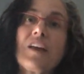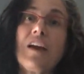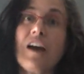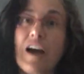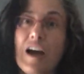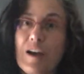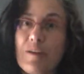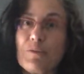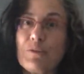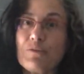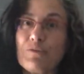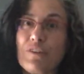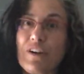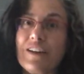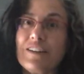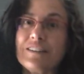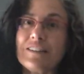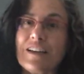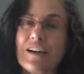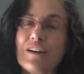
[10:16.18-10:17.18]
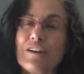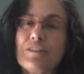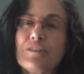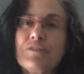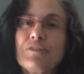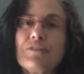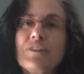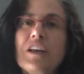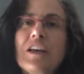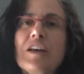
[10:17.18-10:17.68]
I will find love,
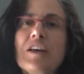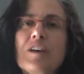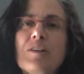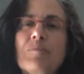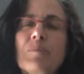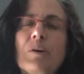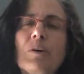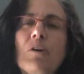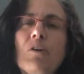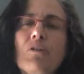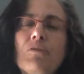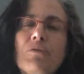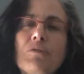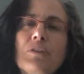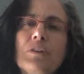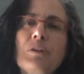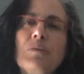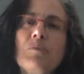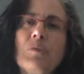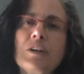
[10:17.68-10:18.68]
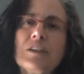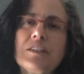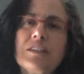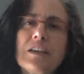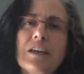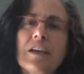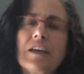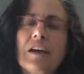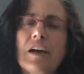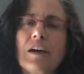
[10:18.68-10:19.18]
but hopefully one
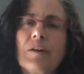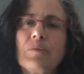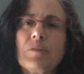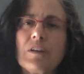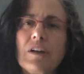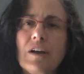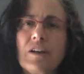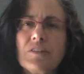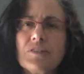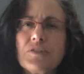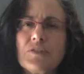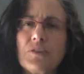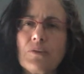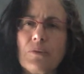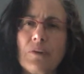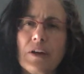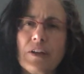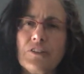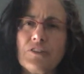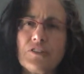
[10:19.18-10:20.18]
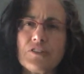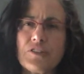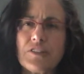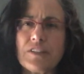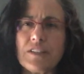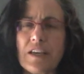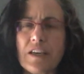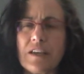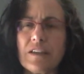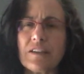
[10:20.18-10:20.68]
day I will also
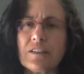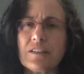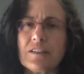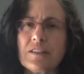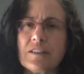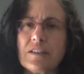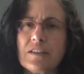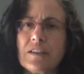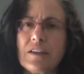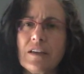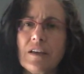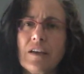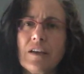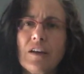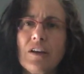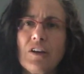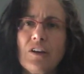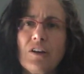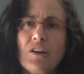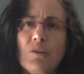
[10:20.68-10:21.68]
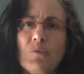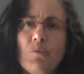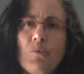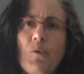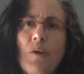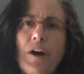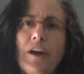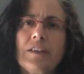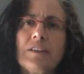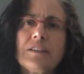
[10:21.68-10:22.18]
understand
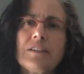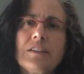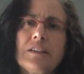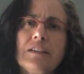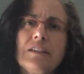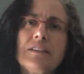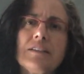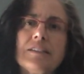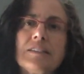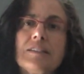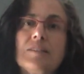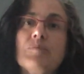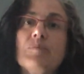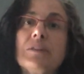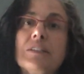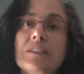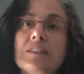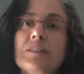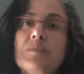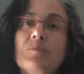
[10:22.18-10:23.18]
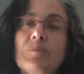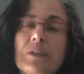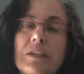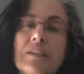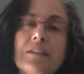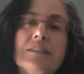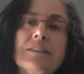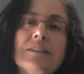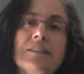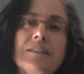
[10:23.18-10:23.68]
what is the missing
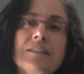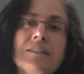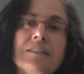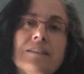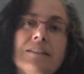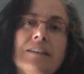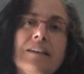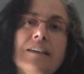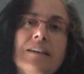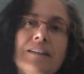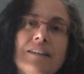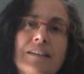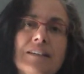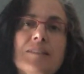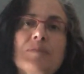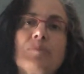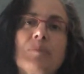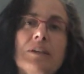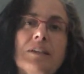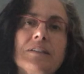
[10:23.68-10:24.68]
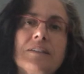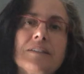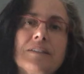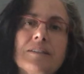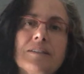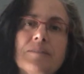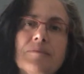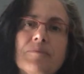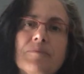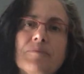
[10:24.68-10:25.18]
piece in this
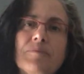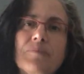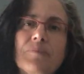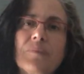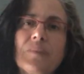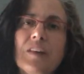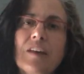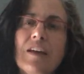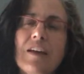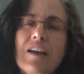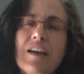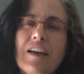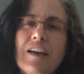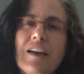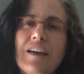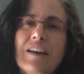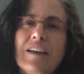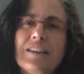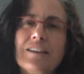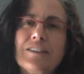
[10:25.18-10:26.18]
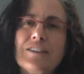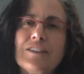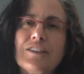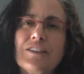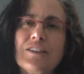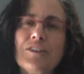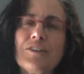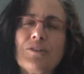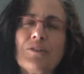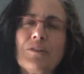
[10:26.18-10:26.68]
piece. And
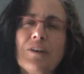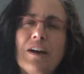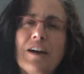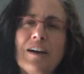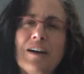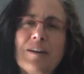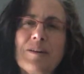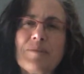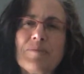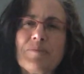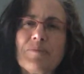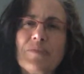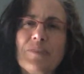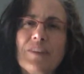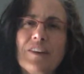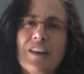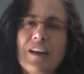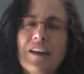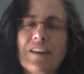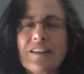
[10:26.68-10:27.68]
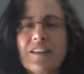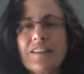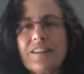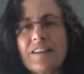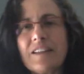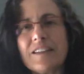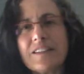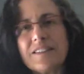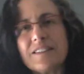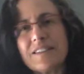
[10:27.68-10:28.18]
I think
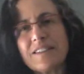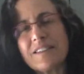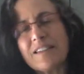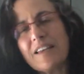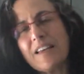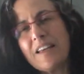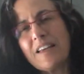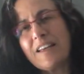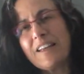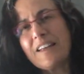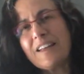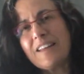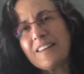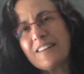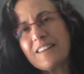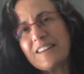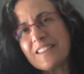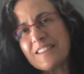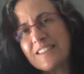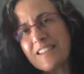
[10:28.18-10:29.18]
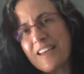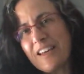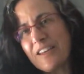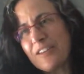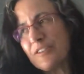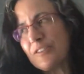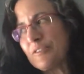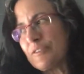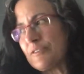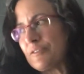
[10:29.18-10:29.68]
that's
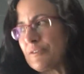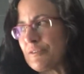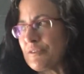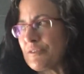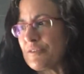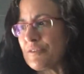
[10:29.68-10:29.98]
kind of